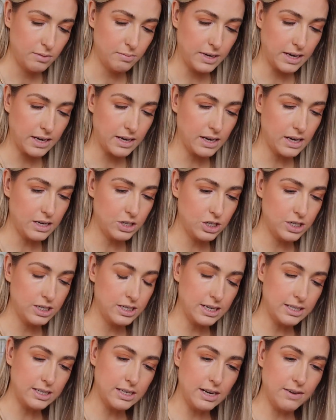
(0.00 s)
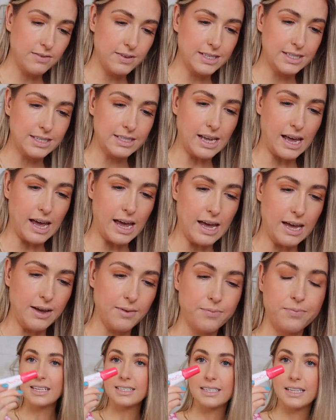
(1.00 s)
Oh my gosh, it doesn't even
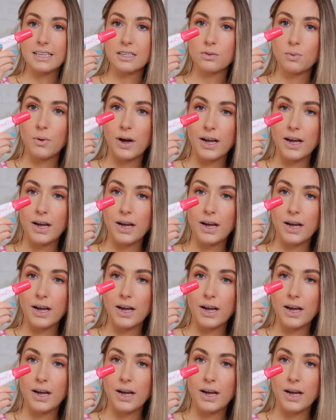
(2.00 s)
say. It's this